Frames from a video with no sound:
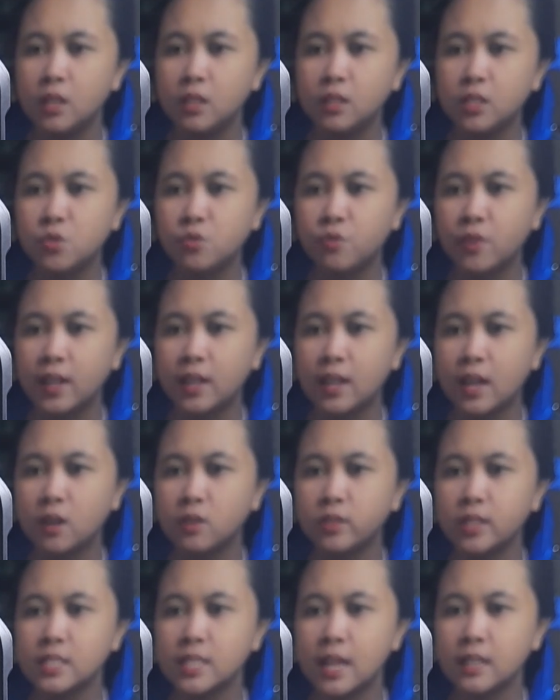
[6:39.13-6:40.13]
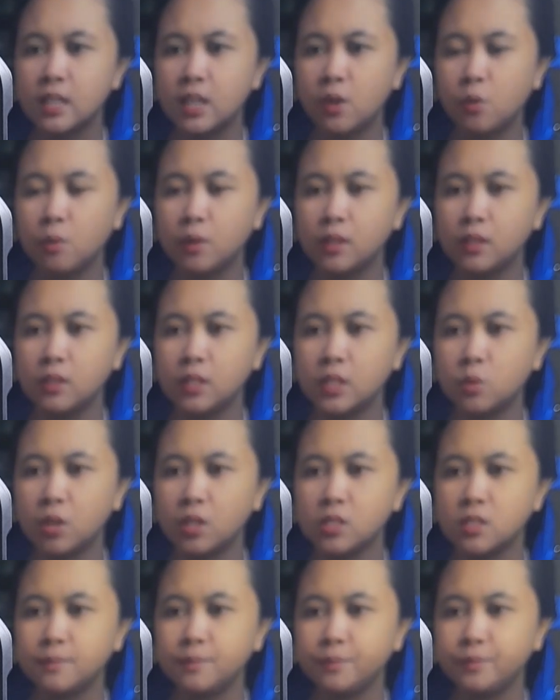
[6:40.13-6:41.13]
Did you find out exactly who it
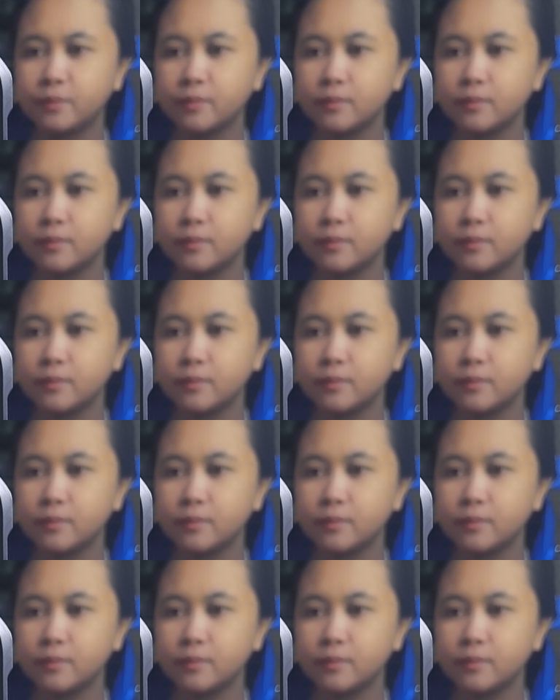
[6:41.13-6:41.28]
was?